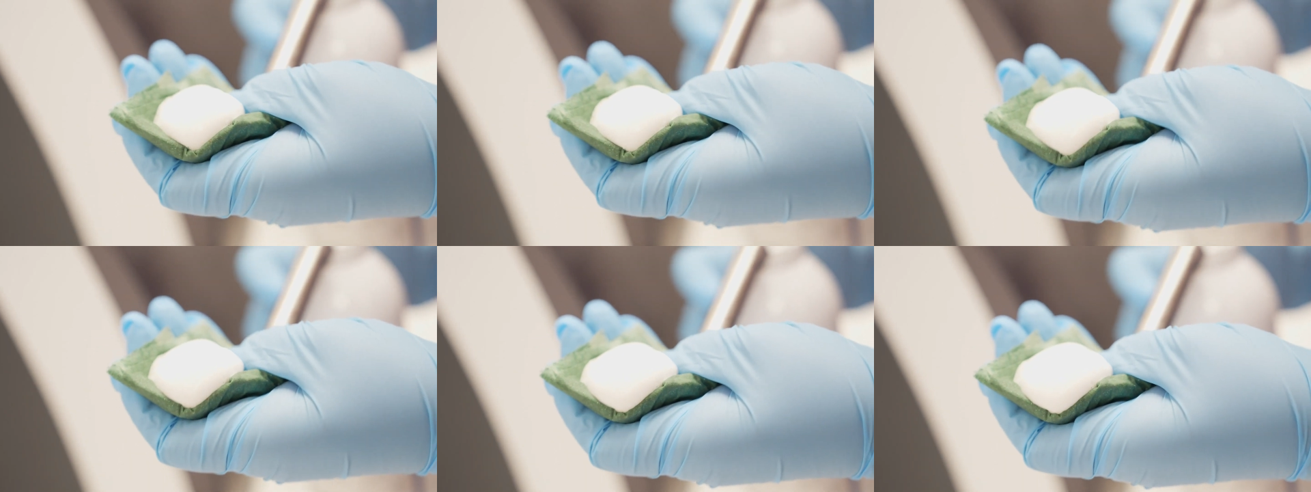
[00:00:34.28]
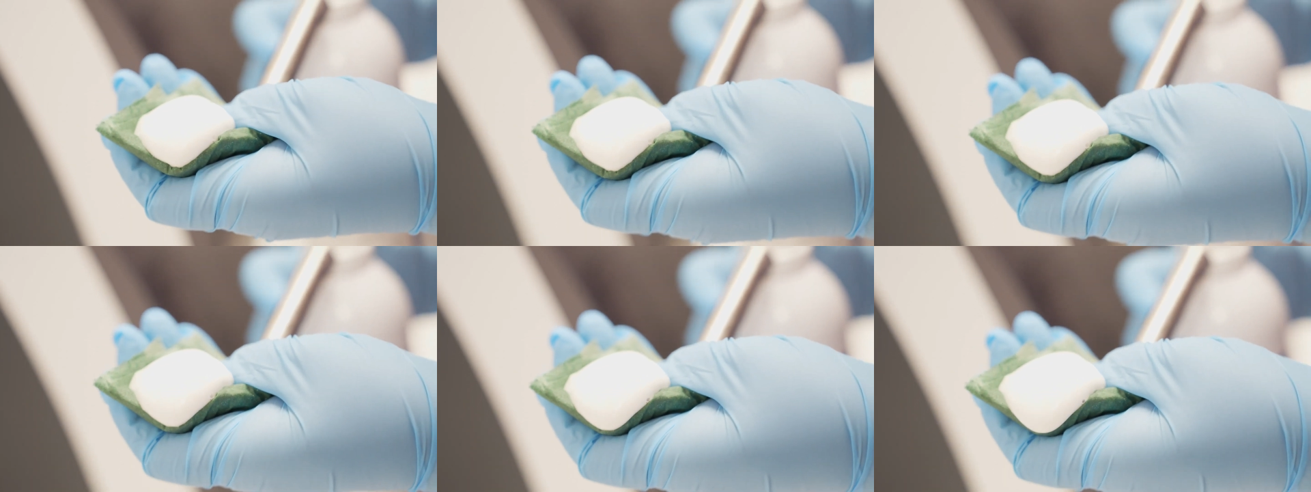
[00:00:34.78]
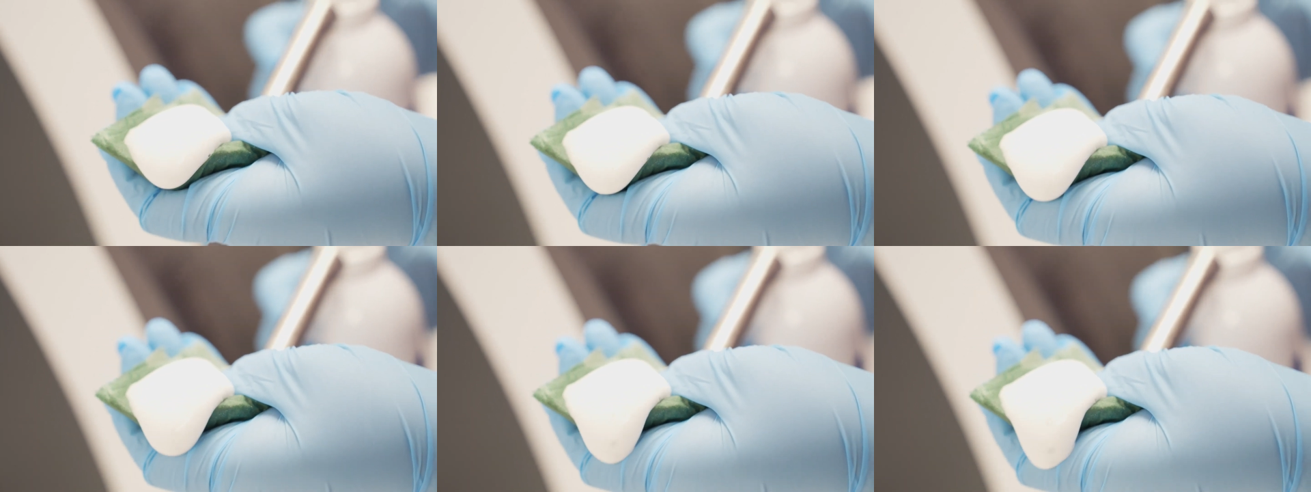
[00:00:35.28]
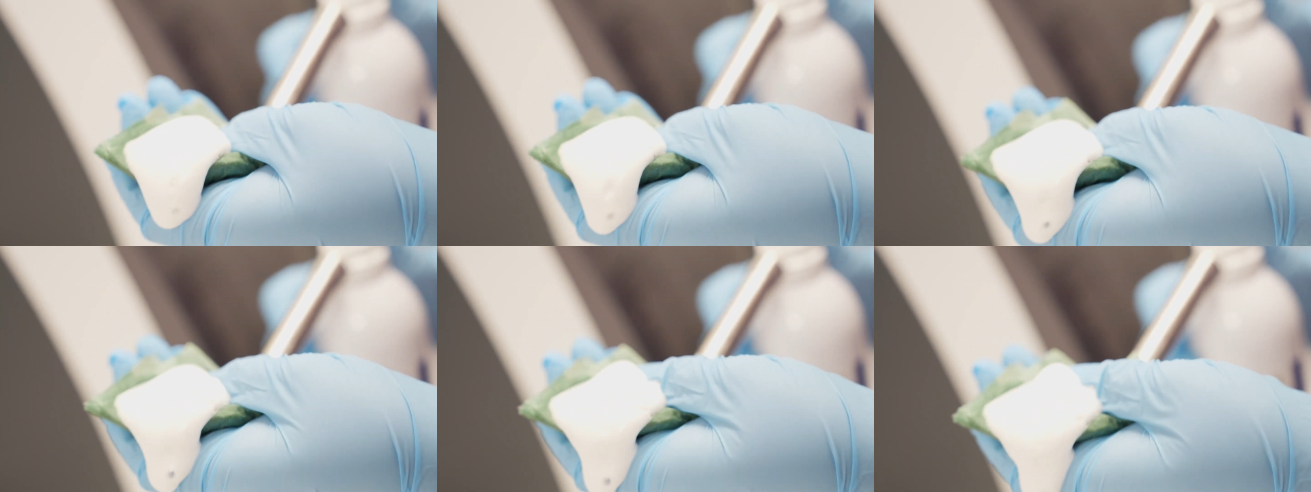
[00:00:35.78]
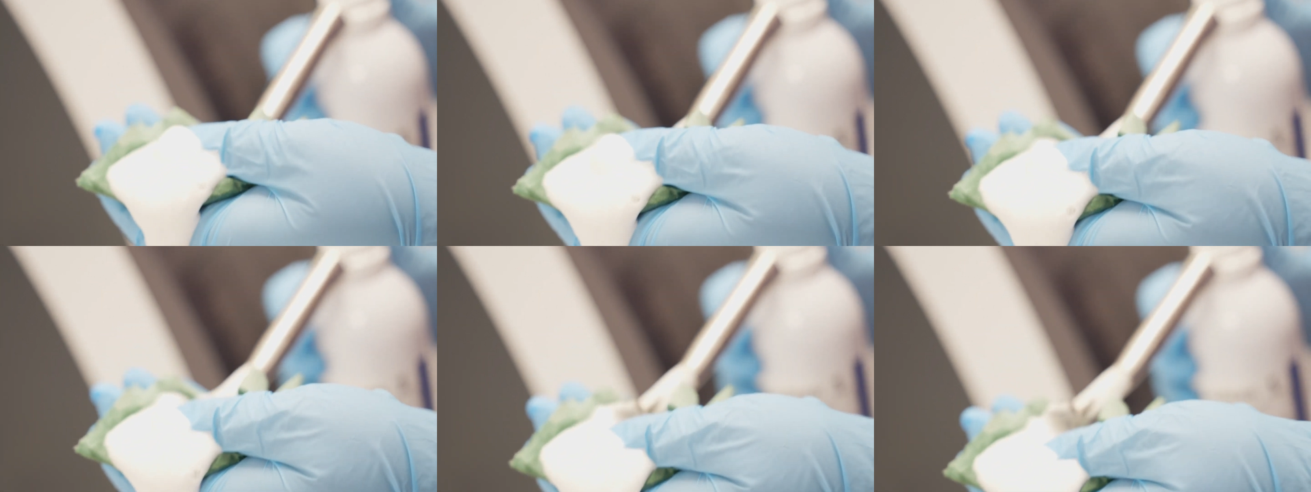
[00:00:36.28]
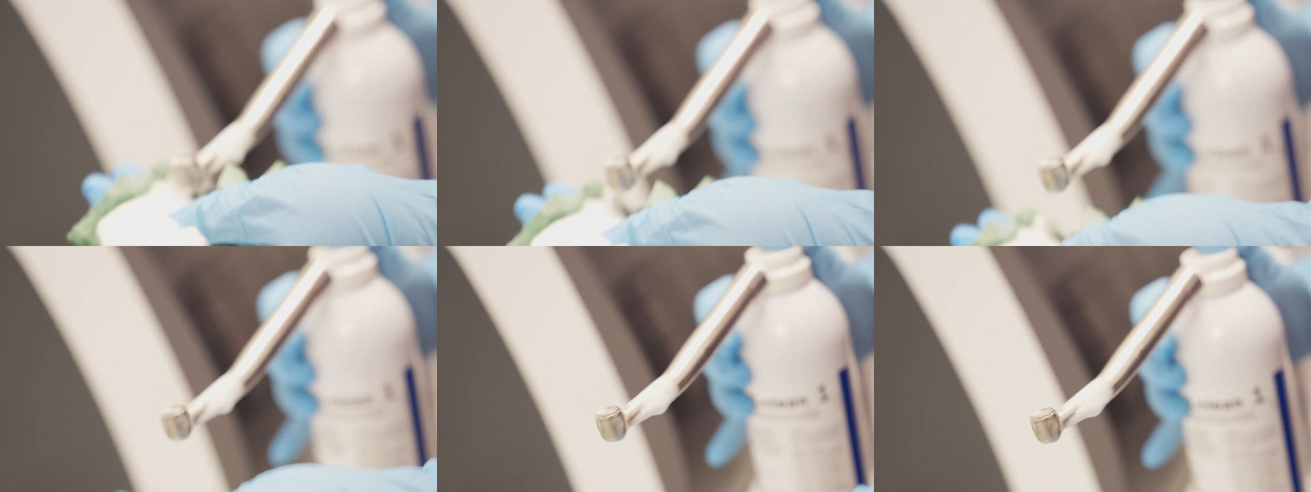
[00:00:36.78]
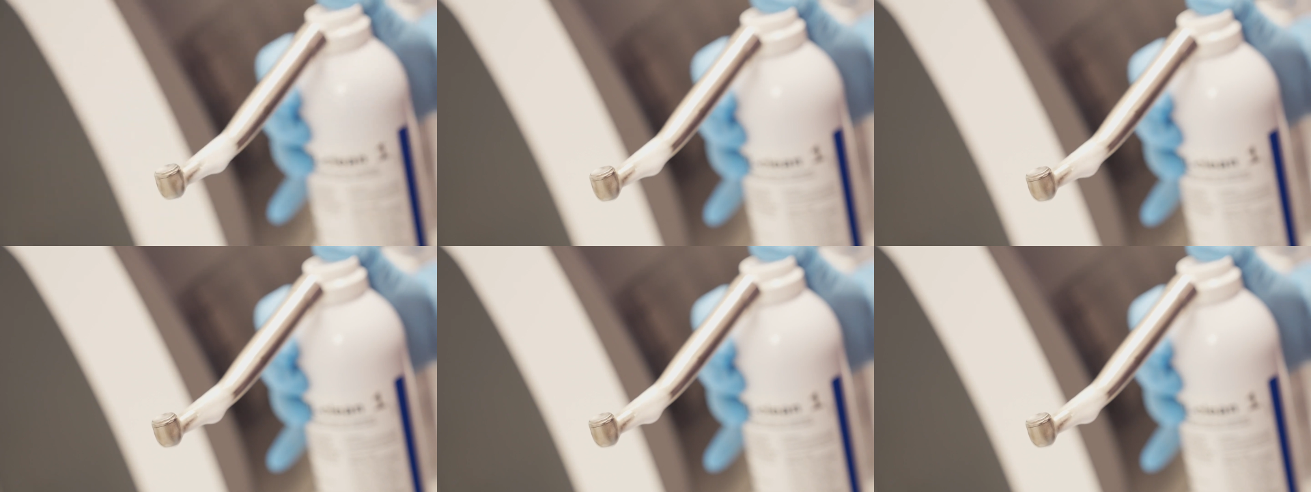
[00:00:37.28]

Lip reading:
Nobody's mouth can be seen.